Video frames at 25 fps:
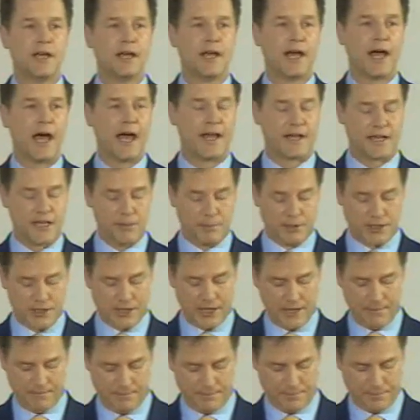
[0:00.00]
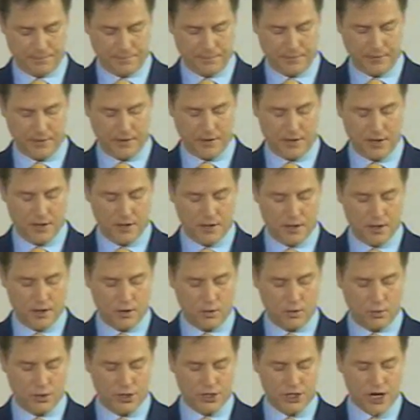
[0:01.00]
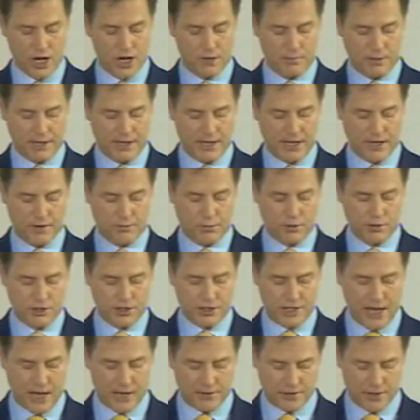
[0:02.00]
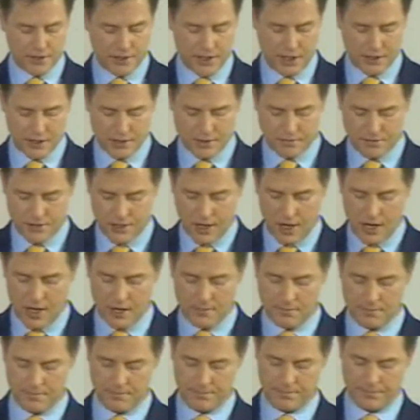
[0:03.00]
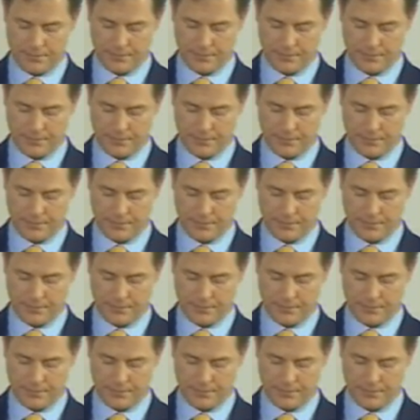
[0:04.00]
and liberty, which I believe will stand the test of time.